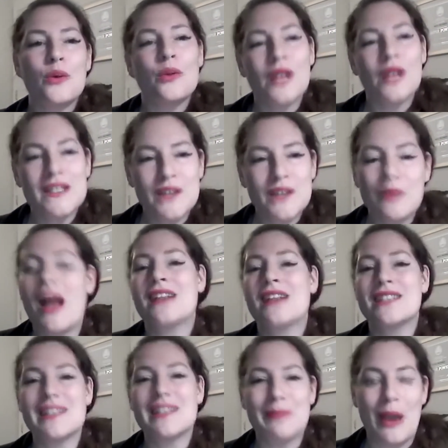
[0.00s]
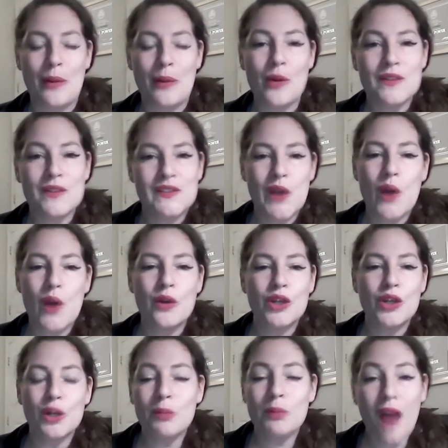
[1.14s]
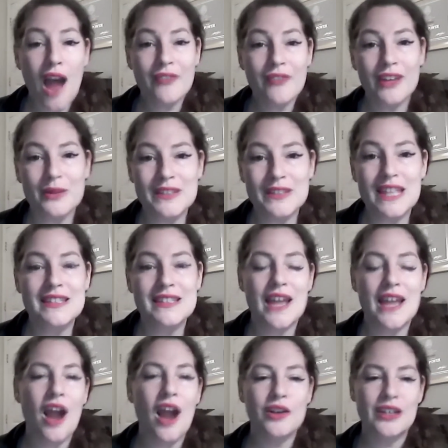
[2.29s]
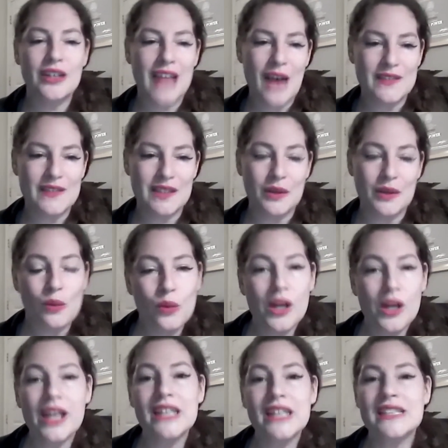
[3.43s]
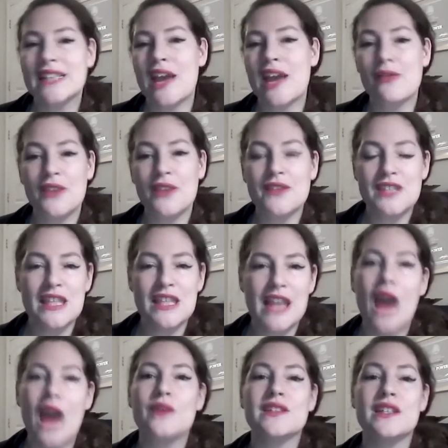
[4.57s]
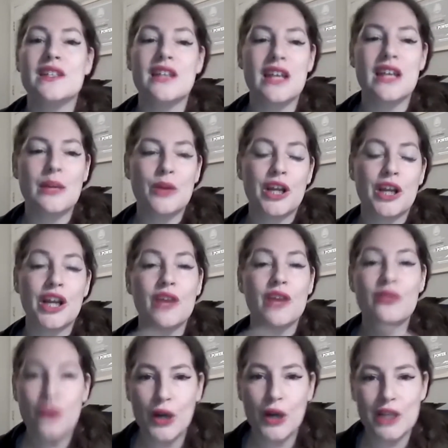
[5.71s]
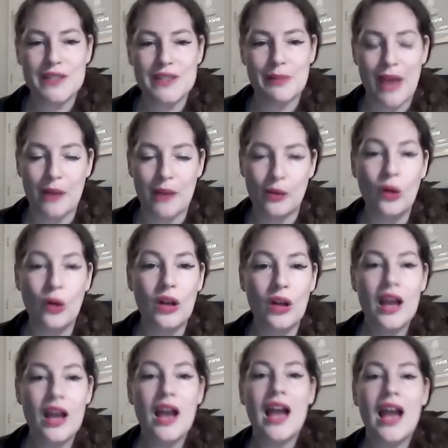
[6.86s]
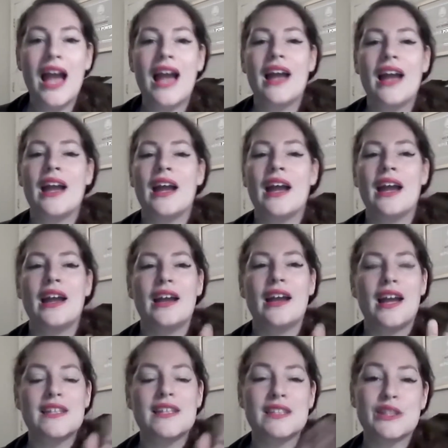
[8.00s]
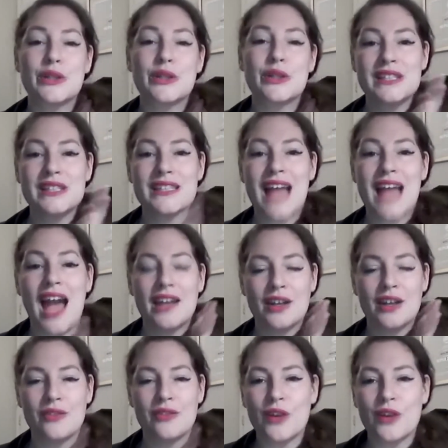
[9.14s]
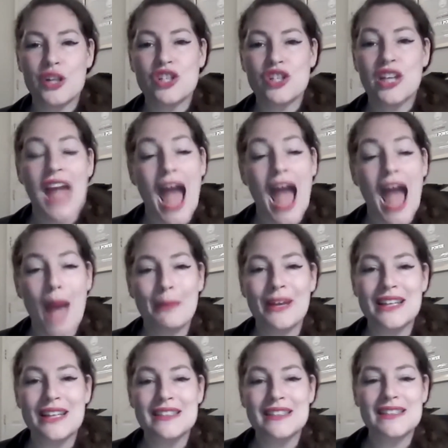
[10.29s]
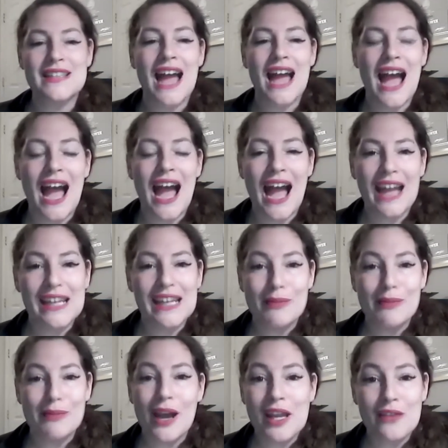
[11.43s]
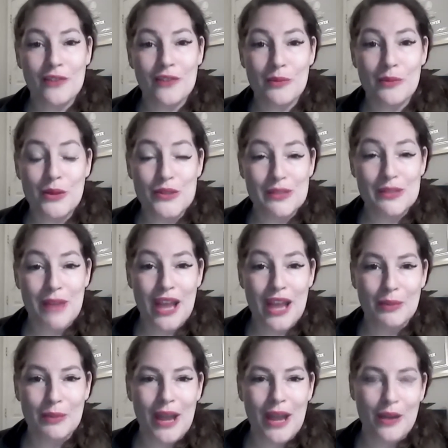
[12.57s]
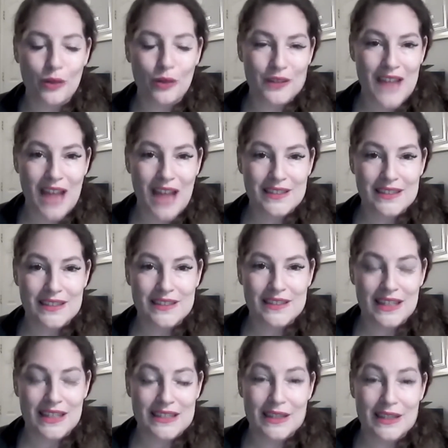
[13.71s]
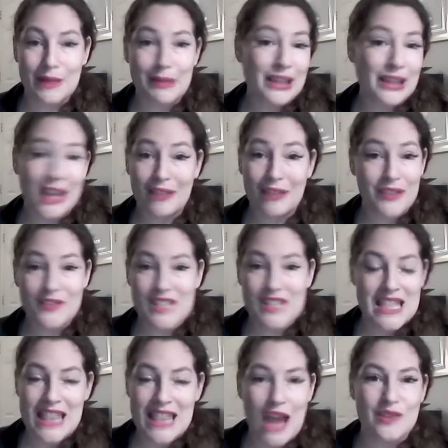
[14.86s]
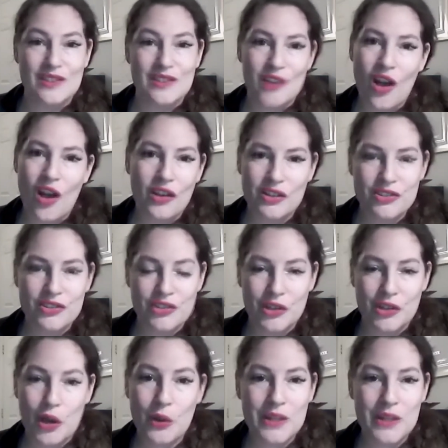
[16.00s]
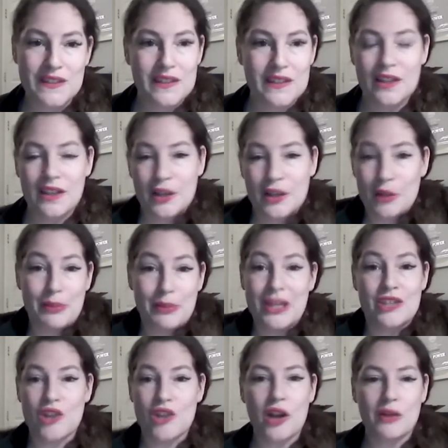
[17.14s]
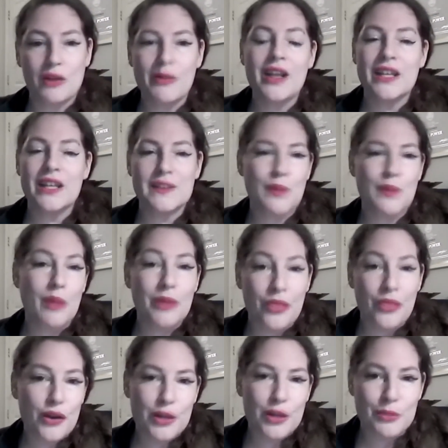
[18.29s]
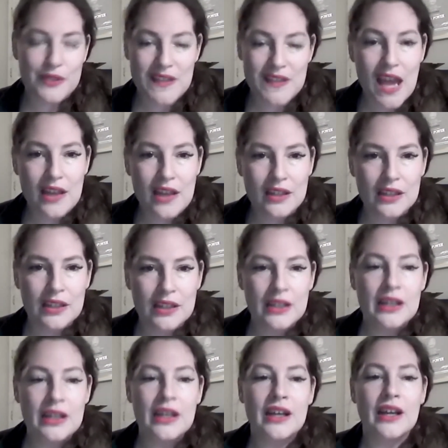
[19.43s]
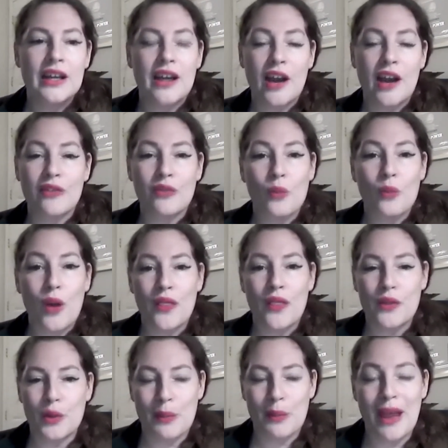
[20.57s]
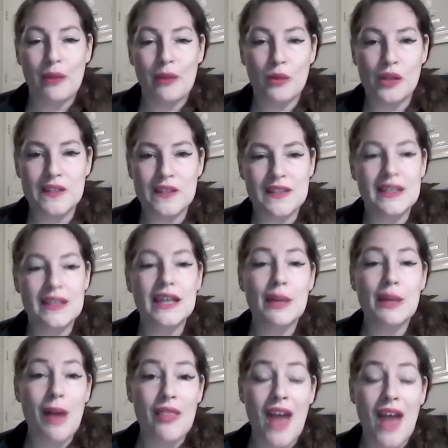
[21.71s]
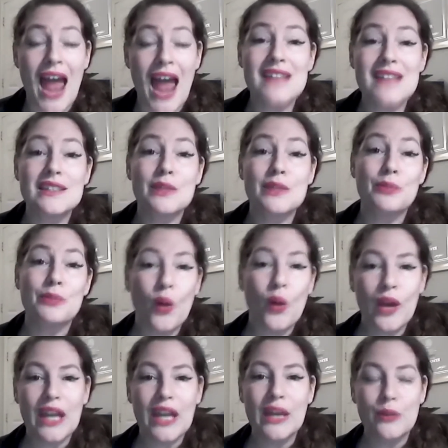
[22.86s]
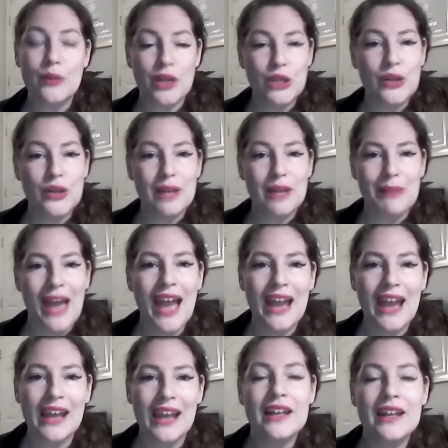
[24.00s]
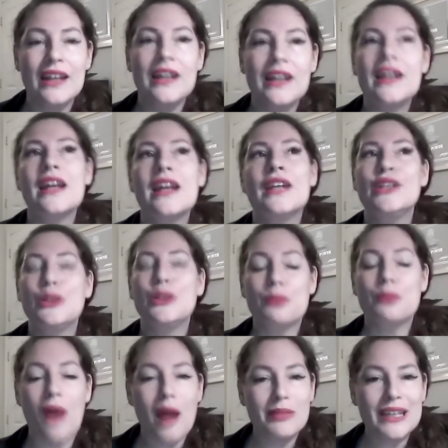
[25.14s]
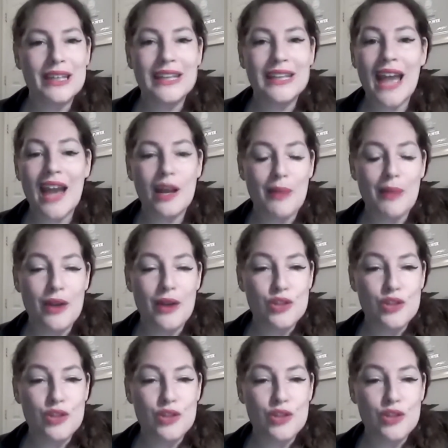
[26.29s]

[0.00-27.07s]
let's go back to this payroll. So your profit was, let's say, $100,000. We're going to say $50,000. We're going to convert it to payroll. As soon as that conversion happens, I need money from you to pay your payroll taxes. It's going to be like $15,000. You know, it's going to be a chunk of money. It's probably 30% of what your payroll is. And think about that. As an employee, when you get paid, you probably get about